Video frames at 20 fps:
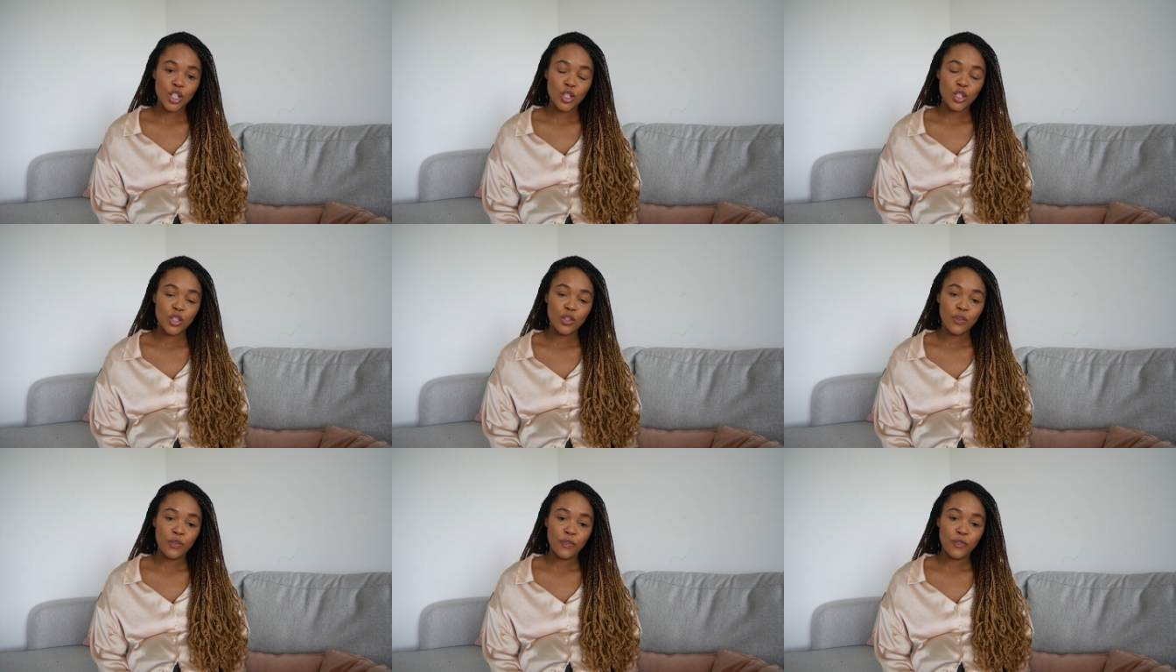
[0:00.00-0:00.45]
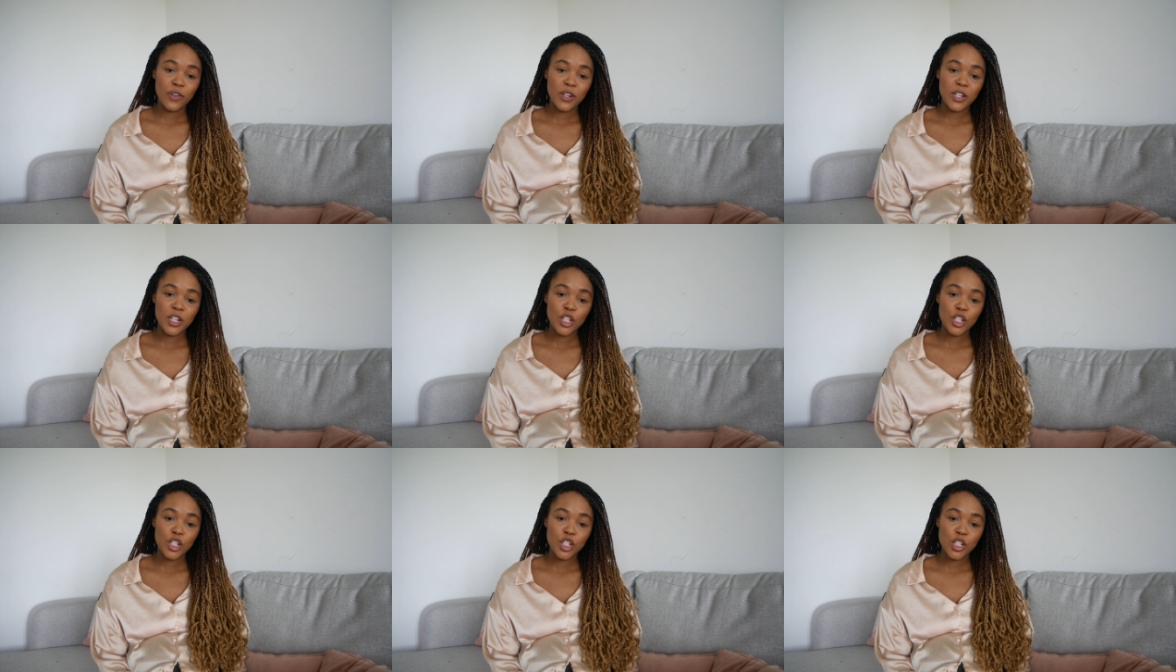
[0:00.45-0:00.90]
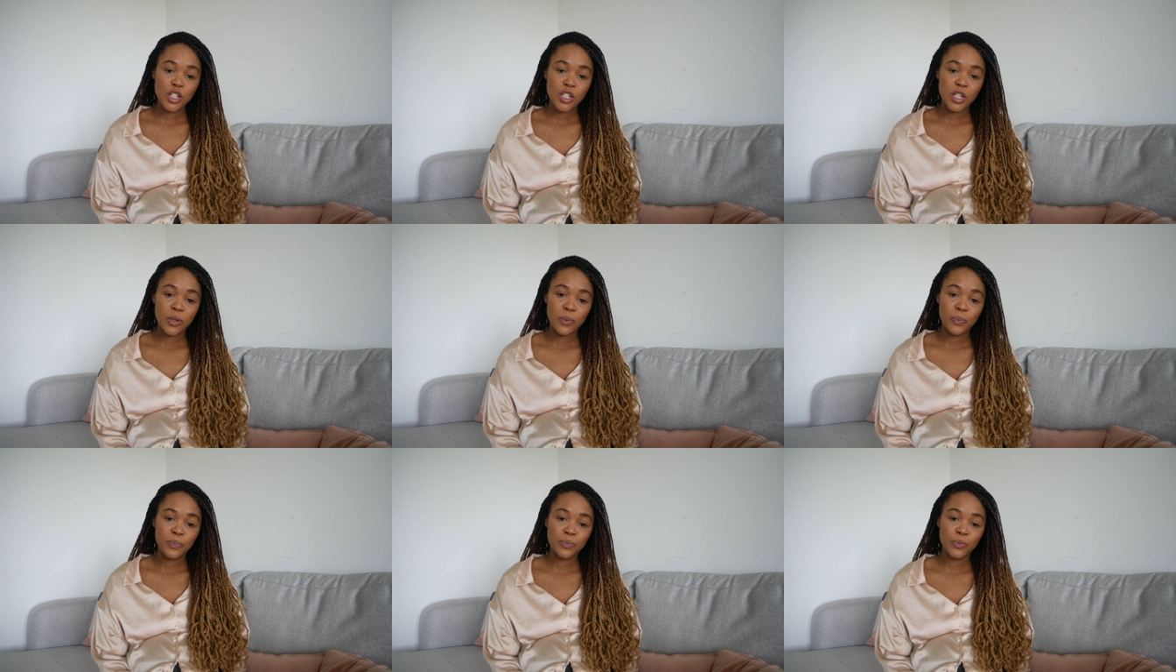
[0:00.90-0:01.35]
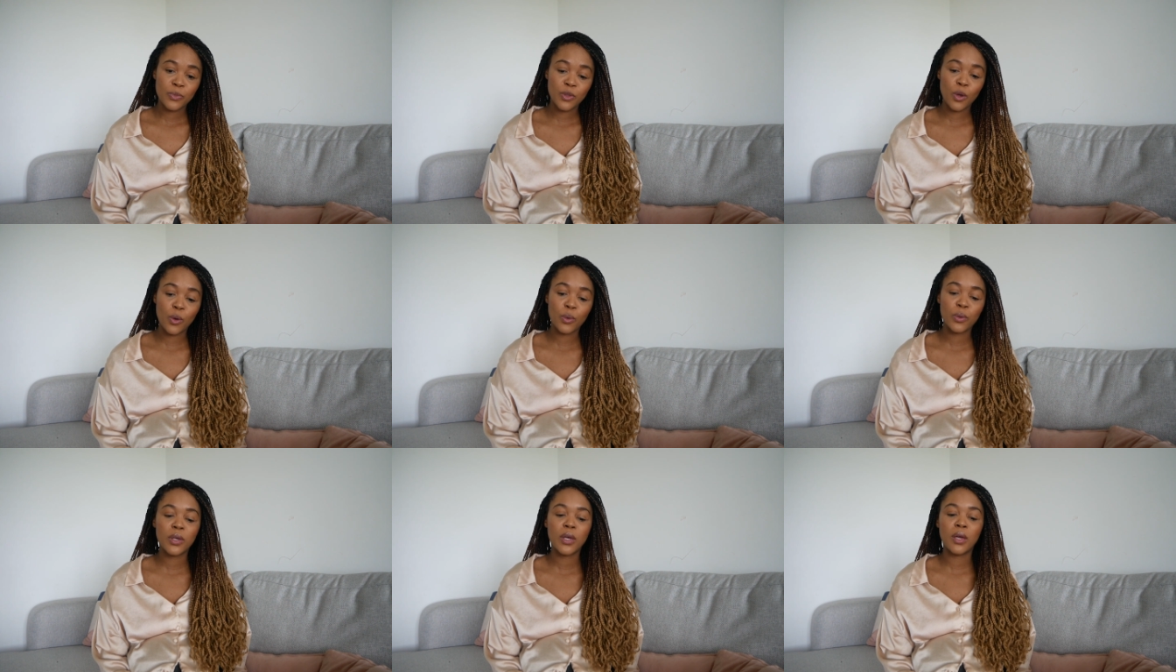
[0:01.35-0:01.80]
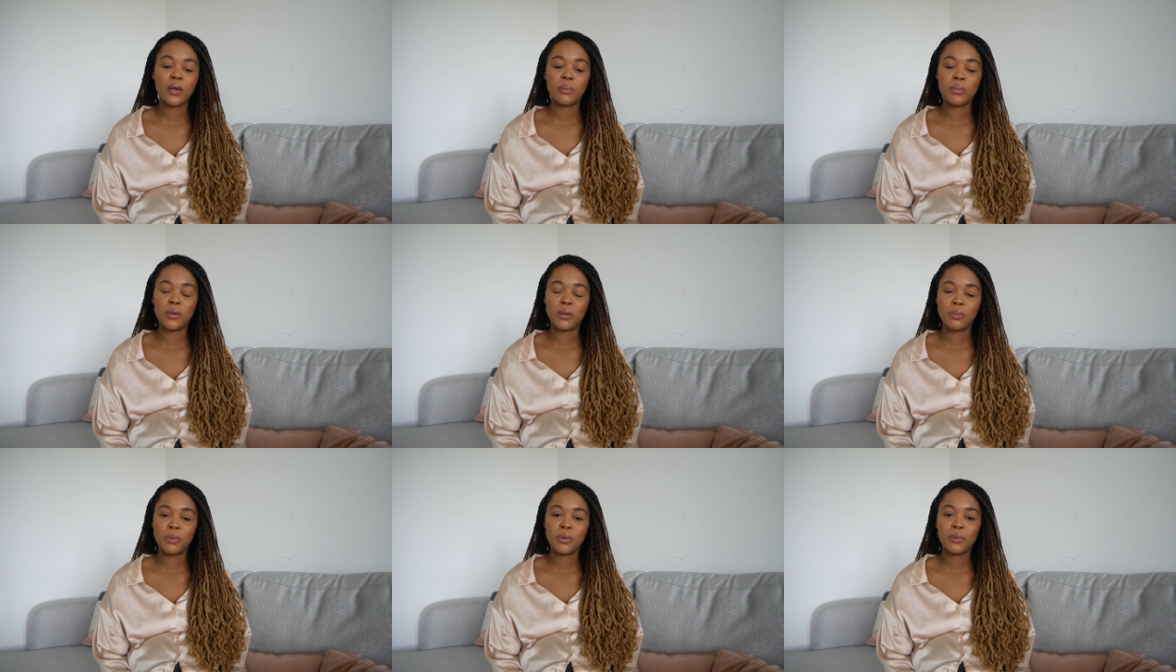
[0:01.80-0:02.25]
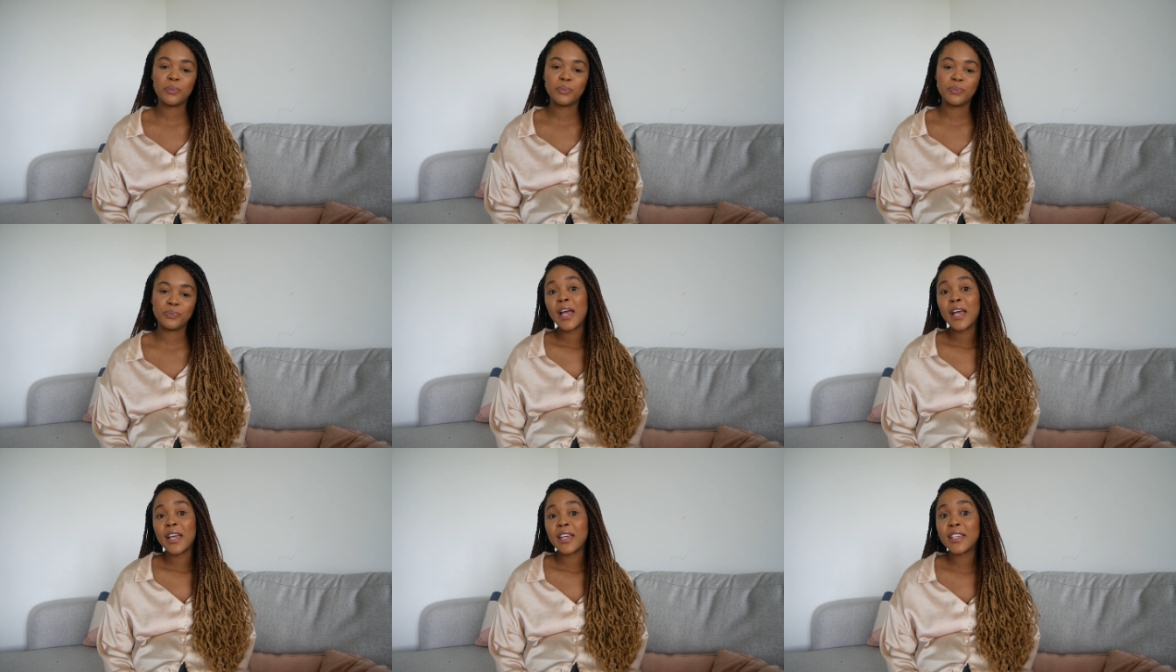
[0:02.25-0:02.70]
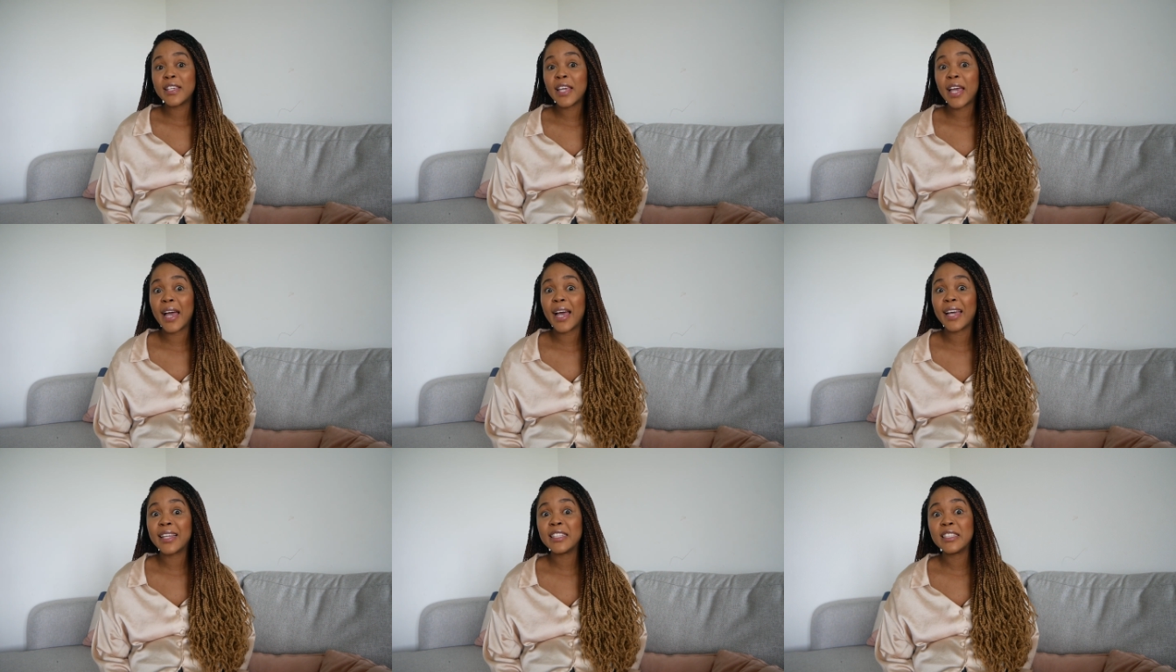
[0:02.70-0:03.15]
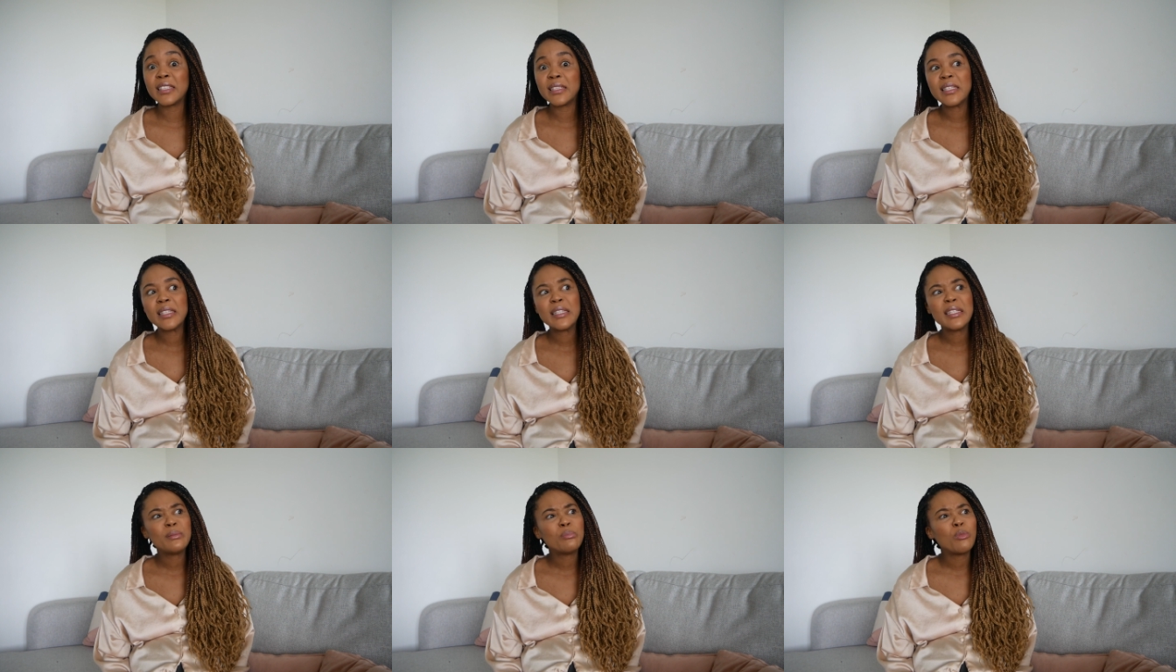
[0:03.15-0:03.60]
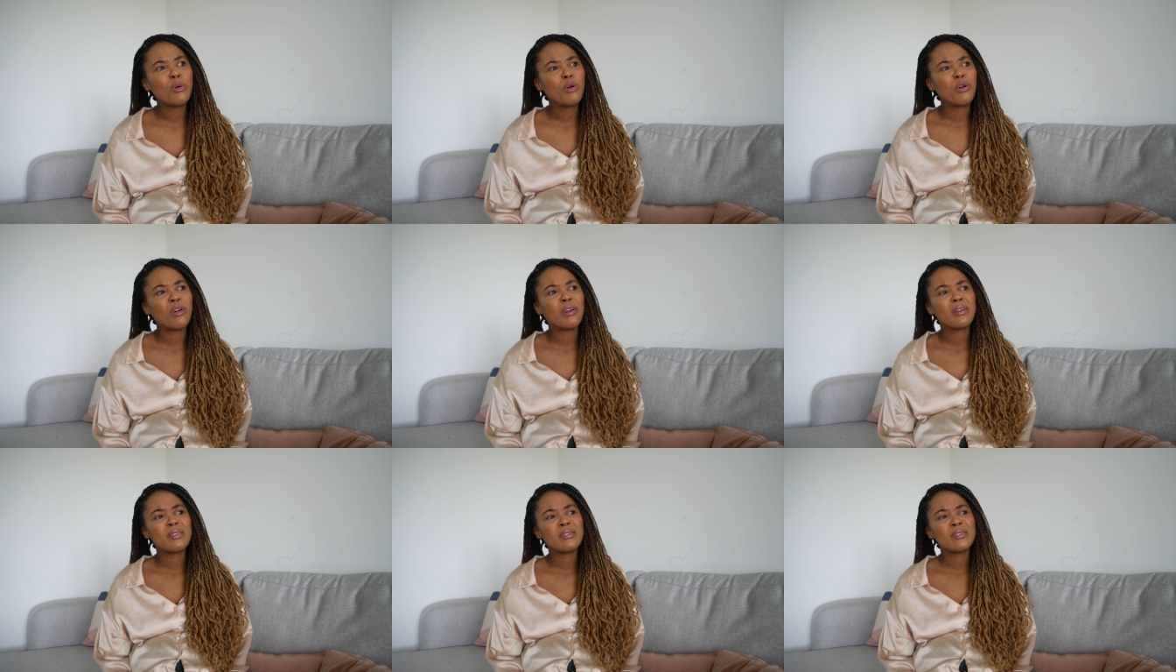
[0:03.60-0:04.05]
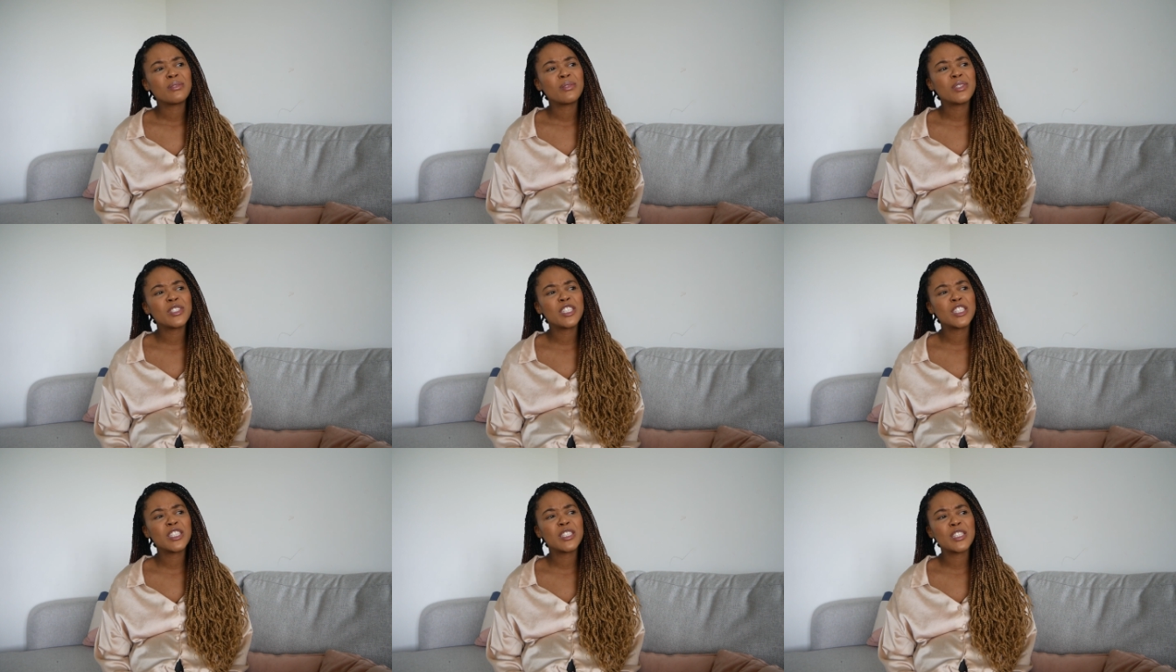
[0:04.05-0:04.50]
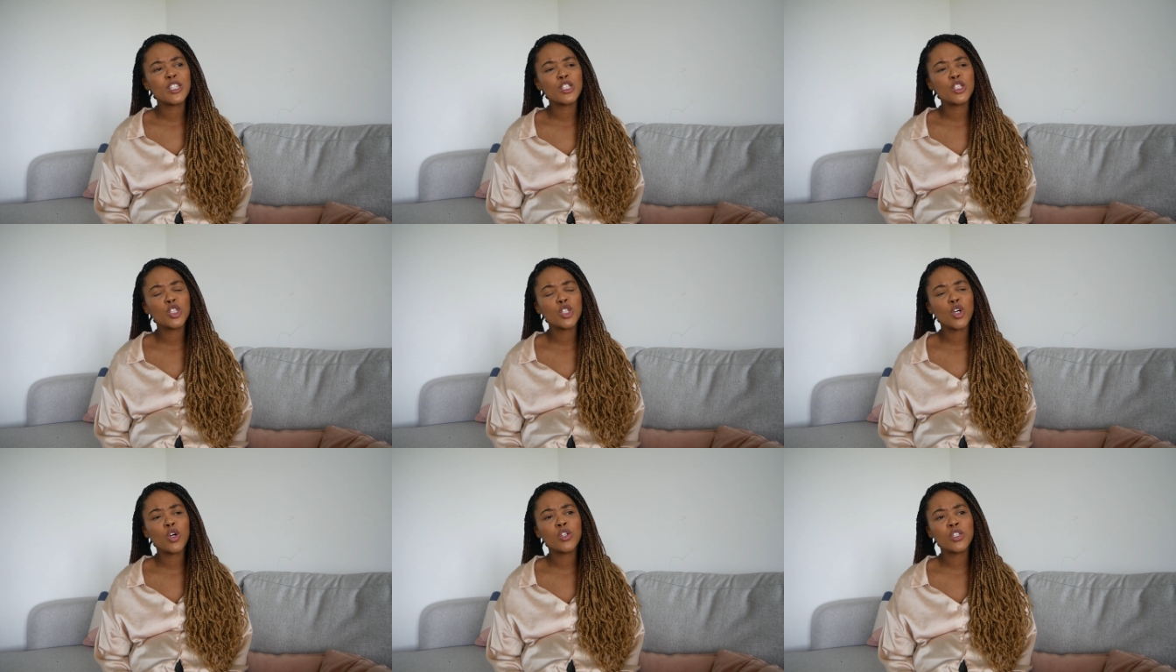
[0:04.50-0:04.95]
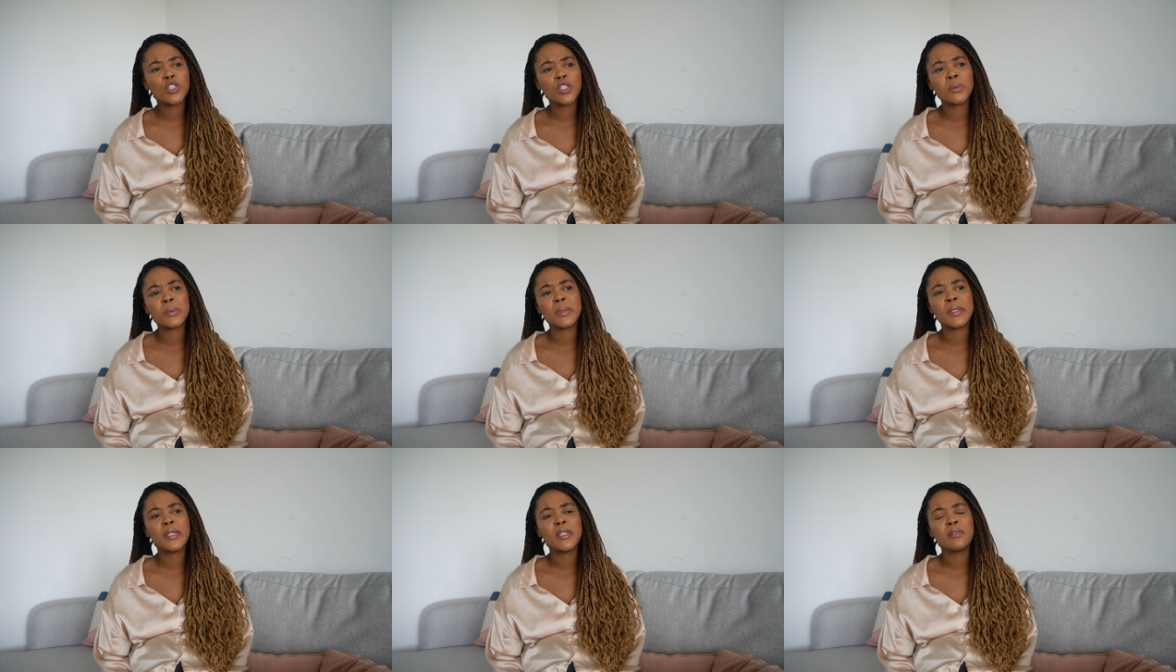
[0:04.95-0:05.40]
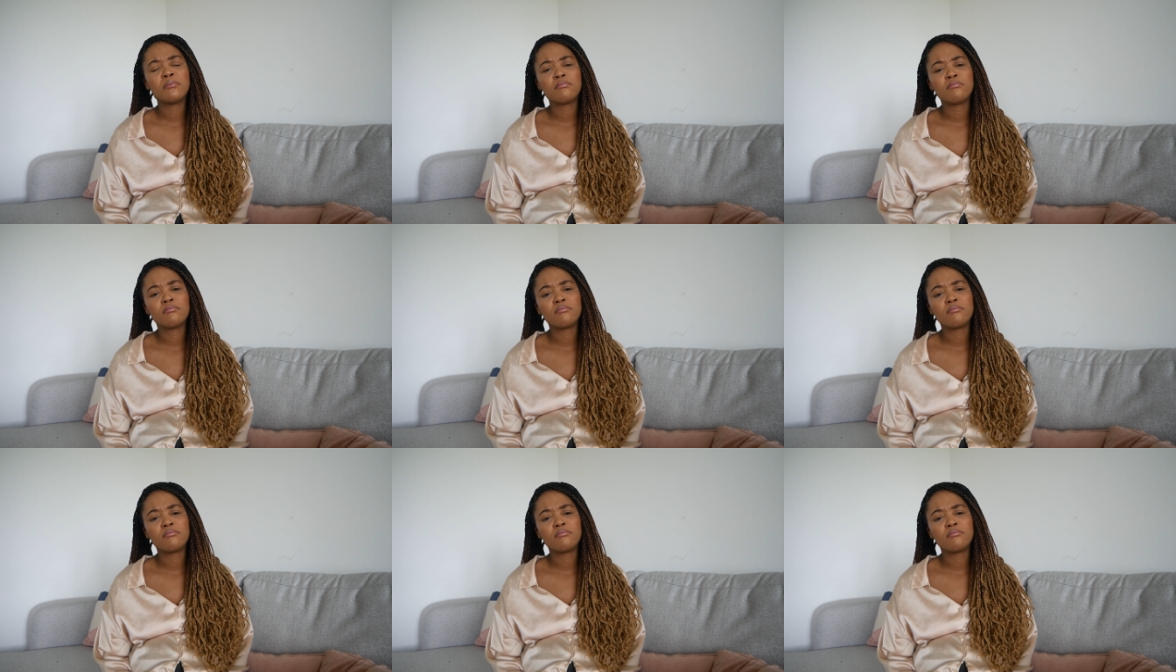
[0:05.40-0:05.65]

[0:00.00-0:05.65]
You finished? Okay, baby. Yeah, I need to eat more, which is a shock to me.